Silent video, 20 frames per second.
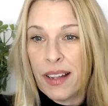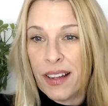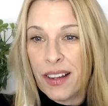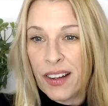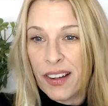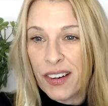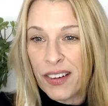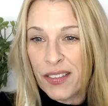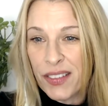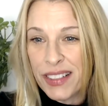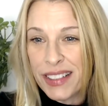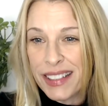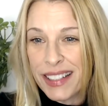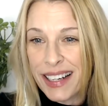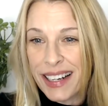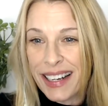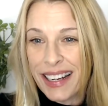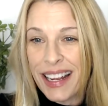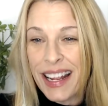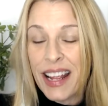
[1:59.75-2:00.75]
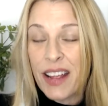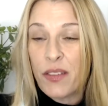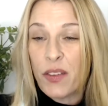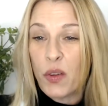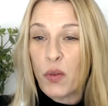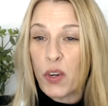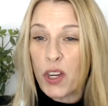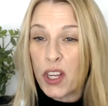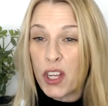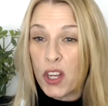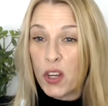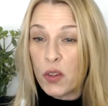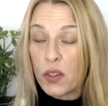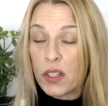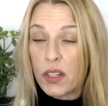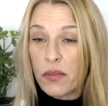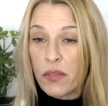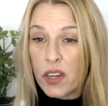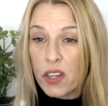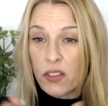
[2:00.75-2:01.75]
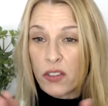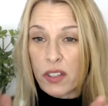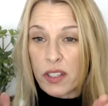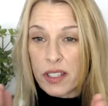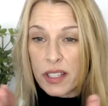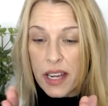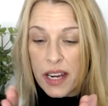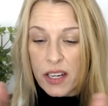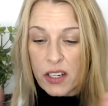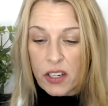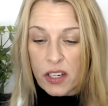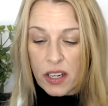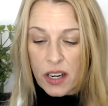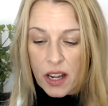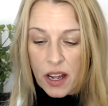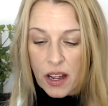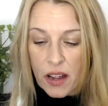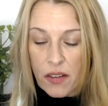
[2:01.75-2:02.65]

hold on one second. If you want to use the visualization of